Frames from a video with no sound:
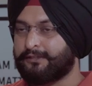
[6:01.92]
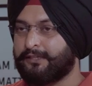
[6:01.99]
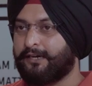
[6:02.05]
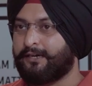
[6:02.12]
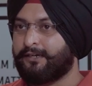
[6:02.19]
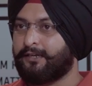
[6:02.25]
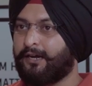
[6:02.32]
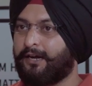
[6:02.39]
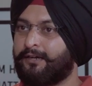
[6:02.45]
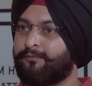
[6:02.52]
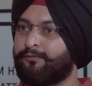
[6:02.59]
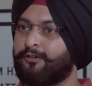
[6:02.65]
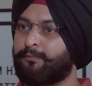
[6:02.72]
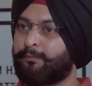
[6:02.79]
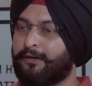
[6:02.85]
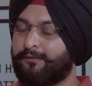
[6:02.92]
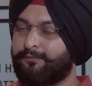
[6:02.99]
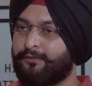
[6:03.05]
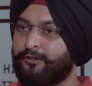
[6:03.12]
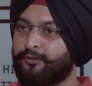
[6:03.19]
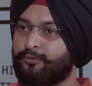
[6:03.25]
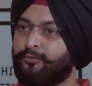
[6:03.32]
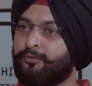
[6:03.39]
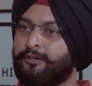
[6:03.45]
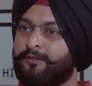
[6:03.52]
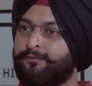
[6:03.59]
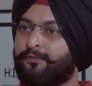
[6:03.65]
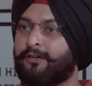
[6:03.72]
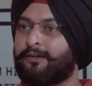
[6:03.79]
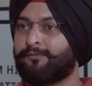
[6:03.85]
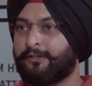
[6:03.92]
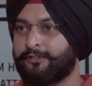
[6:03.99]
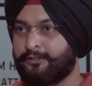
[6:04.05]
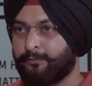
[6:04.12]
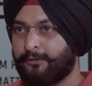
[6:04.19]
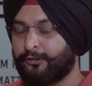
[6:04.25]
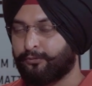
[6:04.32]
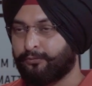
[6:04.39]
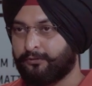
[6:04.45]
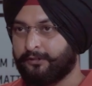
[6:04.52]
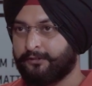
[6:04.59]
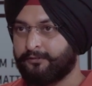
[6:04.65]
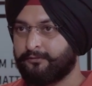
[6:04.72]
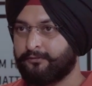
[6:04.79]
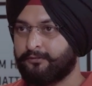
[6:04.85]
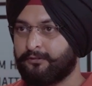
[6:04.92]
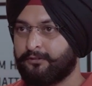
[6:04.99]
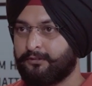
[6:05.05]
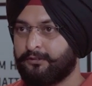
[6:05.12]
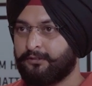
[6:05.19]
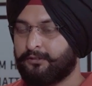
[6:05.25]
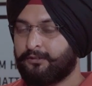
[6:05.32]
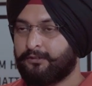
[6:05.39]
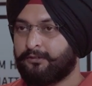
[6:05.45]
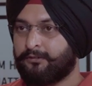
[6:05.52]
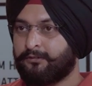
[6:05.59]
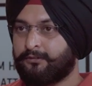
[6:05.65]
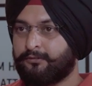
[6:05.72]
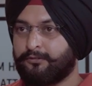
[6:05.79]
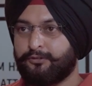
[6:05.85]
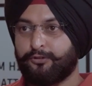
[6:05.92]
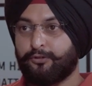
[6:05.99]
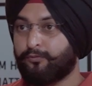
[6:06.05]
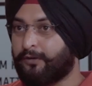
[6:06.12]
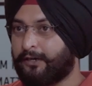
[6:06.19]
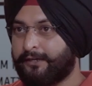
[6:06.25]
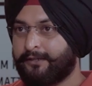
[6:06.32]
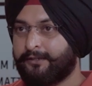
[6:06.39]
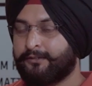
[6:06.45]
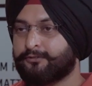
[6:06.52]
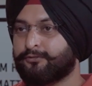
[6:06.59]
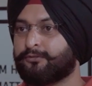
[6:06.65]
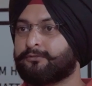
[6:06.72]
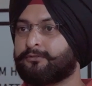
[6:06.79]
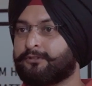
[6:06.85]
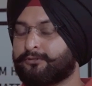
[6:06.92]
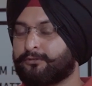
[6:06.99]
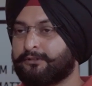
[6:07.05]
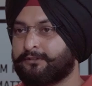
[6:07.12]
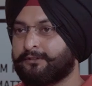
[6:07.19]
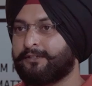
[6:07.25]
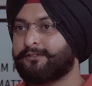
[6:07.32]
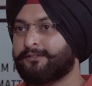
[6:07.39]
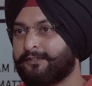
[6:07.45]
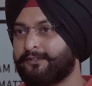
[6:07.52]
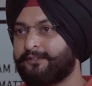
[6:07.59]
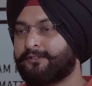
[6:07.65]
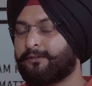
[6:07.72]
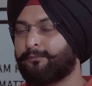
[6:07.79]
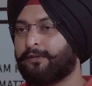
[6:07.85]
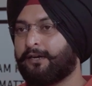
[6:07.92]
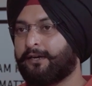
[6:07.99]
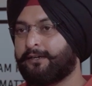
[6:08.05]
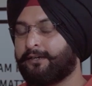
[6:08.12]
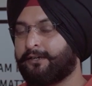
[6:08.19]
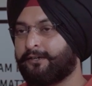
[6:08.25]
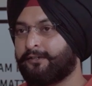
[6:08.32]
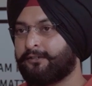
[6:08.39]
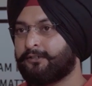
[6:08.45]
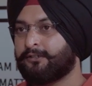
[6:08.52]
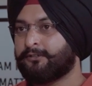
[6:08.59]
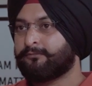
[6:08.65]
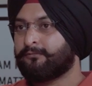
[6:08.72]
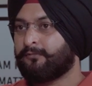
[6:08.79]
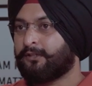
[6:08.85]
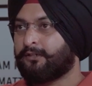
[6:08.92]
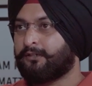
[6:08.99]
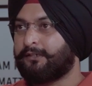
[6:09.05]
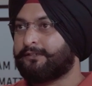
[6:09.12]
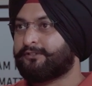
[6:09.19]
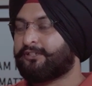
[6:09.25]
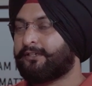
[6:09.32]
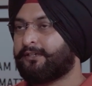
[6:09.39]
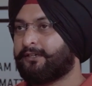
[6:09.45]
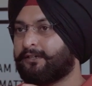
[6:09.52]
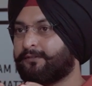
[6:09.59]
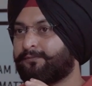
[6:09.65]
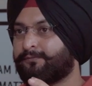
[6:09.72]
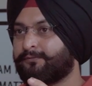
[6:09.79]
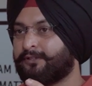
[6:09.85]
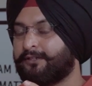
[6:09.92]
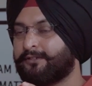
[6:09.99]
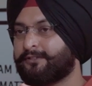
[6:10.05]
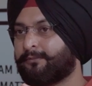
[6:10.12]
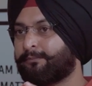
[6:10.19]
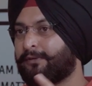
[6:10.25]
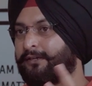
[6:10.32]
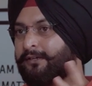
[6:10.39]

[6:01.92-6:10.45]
for that, I would prefer to go in for a fungible token. You know why? So there is a reason behind it. Let's say if there is a